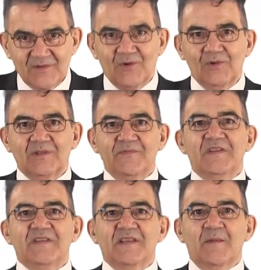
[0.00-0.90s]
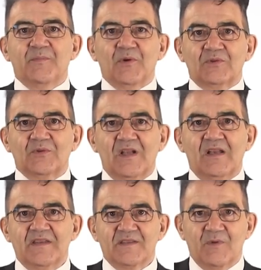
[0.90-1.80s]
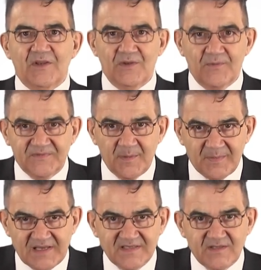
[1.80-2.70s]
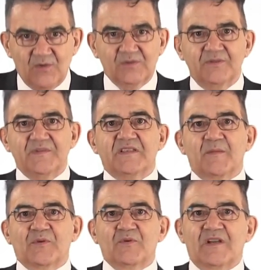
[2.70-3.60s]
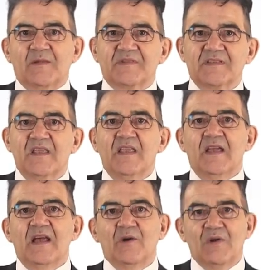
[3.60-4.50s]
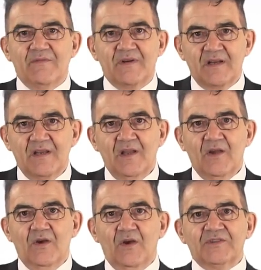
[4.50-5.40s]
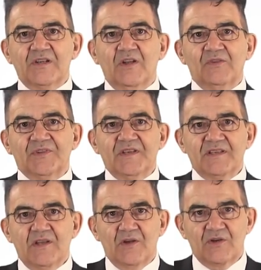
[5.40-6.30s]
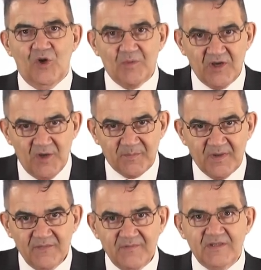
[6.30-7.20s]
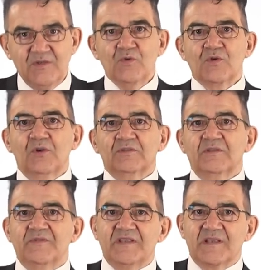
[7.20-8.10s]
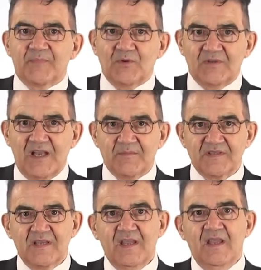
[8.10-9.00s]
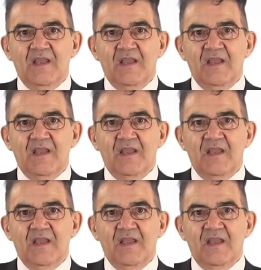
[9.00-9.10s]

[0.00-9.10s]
The Golden Visa Portugal is one of the best Golden Visa programs. However, other countries are coming up with new Golden Visa programs.